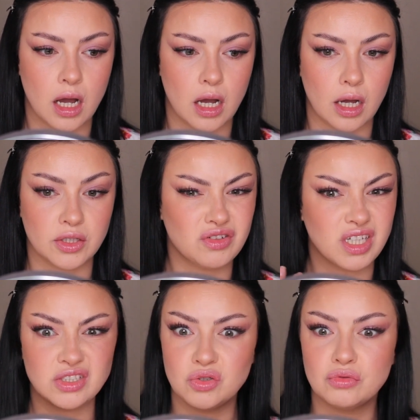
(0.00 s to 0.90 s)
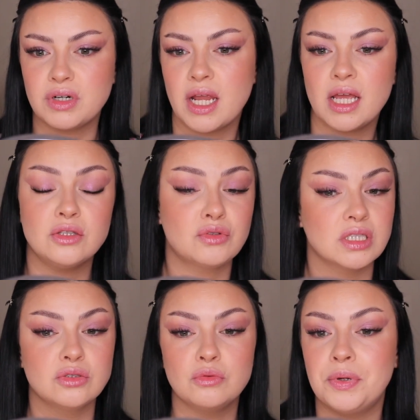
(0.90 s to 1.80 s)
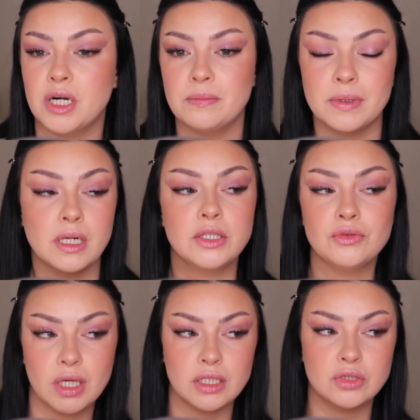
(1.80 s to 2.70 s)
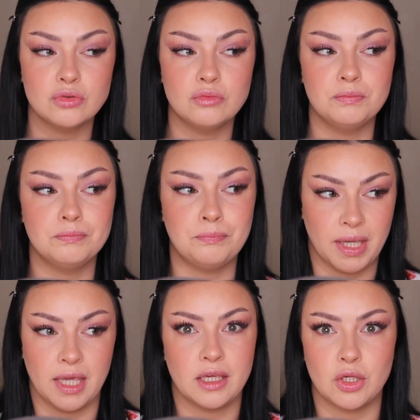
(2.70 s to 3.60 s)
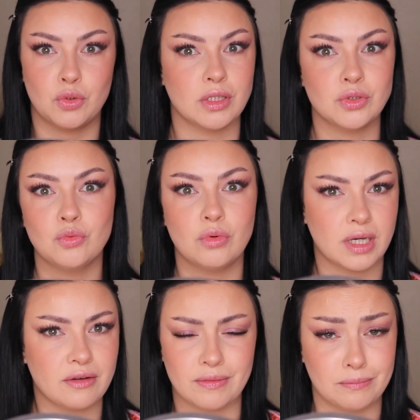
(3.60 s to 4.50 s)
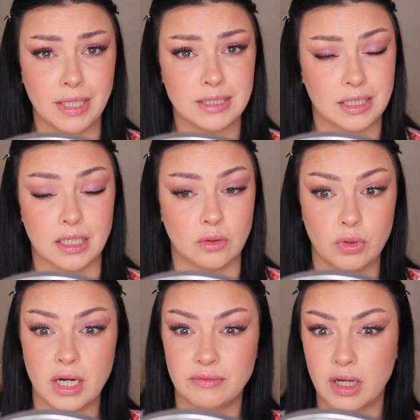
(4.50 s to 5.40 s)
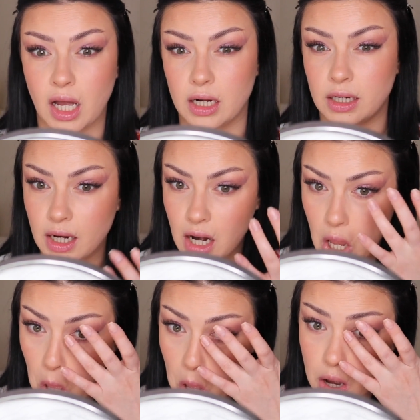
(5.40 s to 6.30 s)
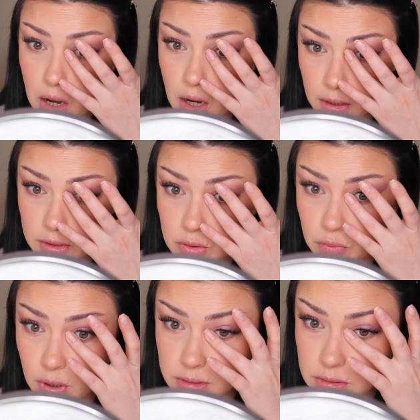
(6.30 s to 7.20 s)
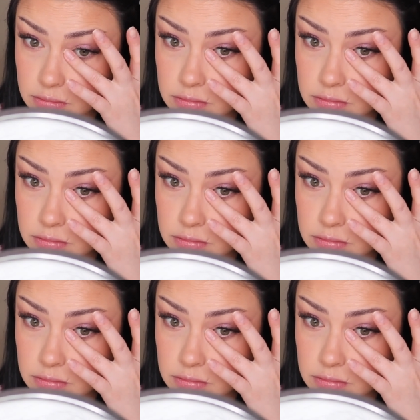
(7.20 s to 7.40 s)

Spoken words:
You can do red, you can do purple, you can do pink, you can do whatever, basically whatever color you want,